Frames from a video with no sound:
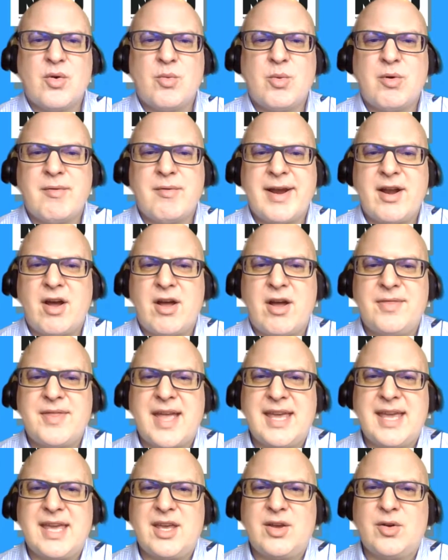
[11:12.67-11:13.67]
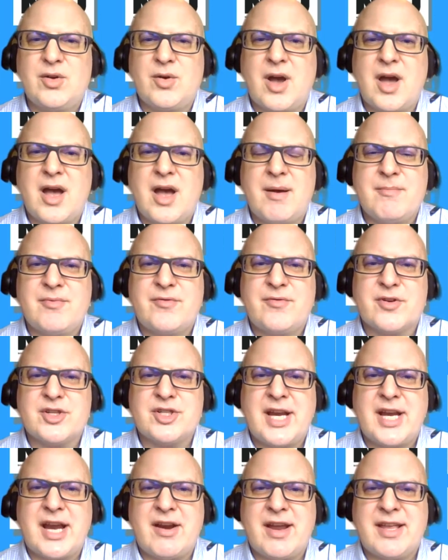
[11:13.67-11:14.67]
Well, right on. Thank you for
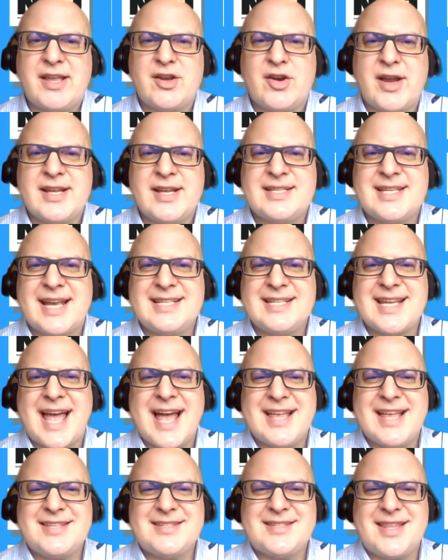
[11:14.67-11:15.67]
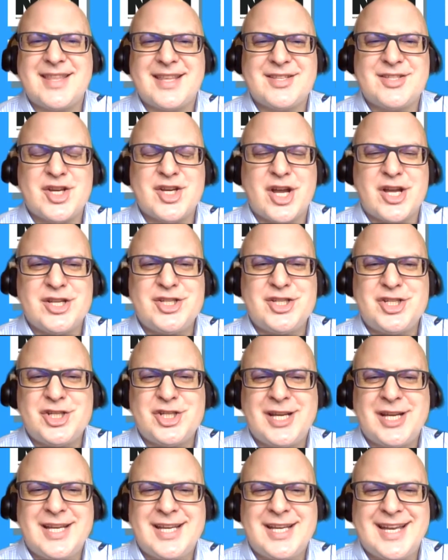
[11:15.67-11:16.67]
sharing your insights as the
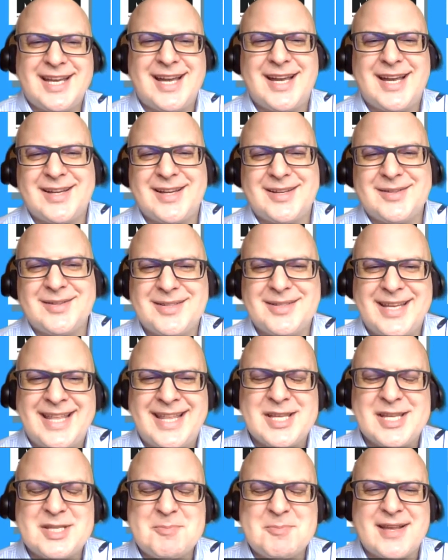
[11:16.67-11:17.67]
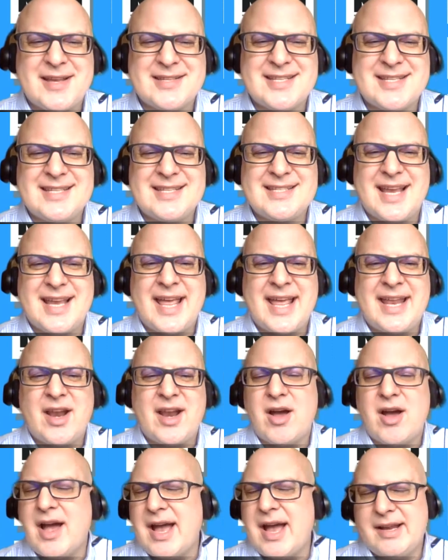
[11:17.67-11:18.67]
judge in this process. And
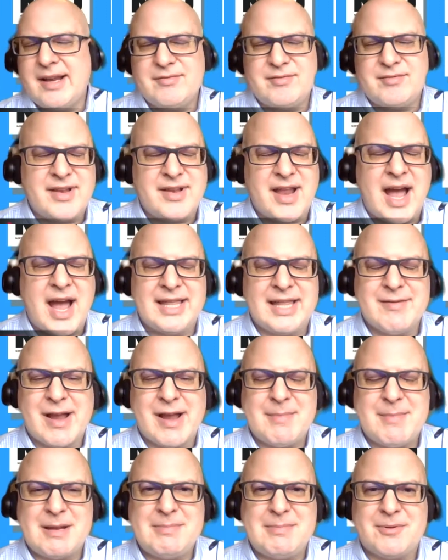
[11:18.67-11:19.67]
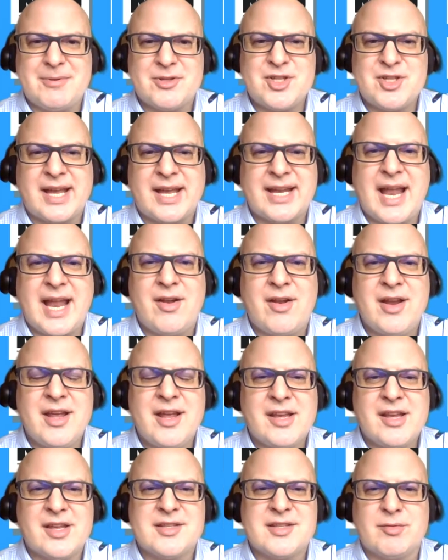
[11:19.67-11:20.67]
I highly recommend people check it out
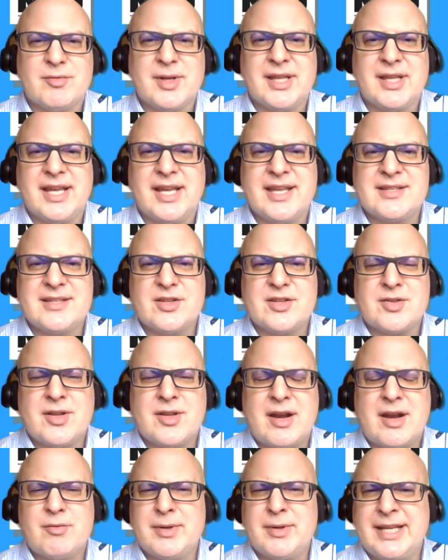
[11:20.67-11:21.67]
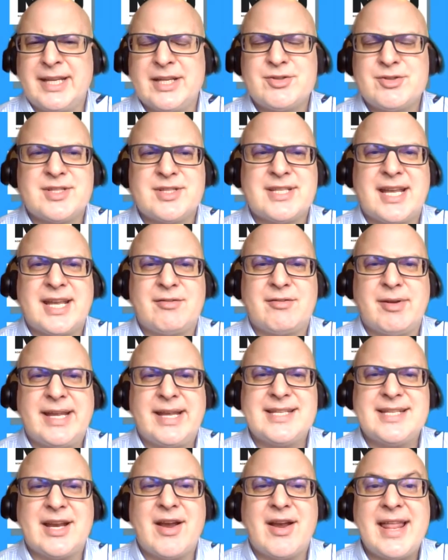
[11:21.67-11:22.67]
because it really is. There's a lot of really interesting
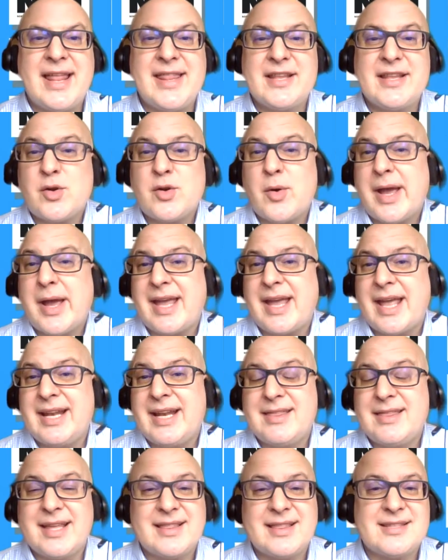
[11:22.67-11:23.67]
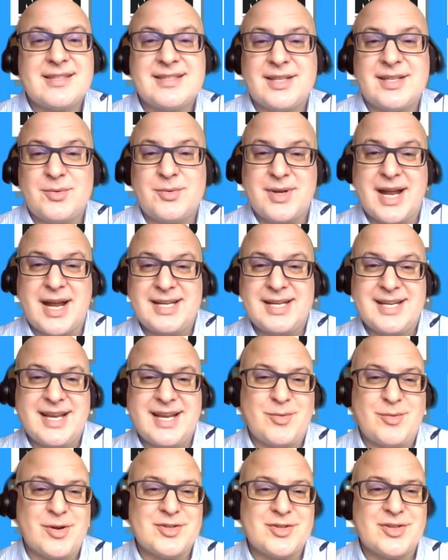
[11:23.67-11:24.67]
reads here. And it's quick. Anything that's,
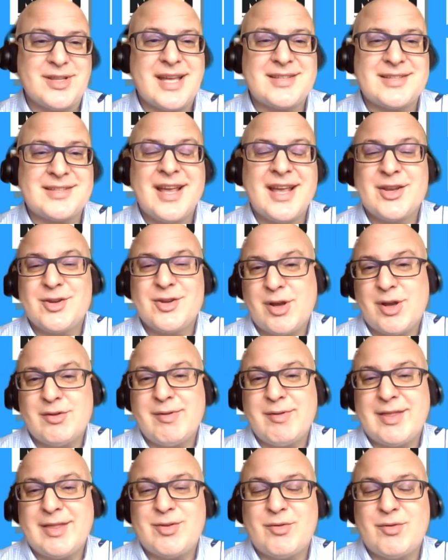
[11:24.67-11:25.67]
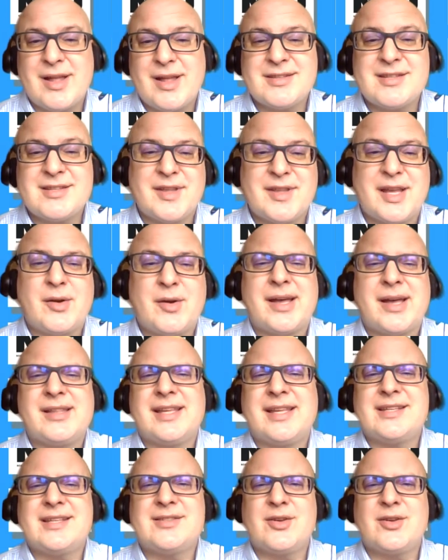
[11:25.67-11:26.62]
99 words or less, you could read through relatively quickly.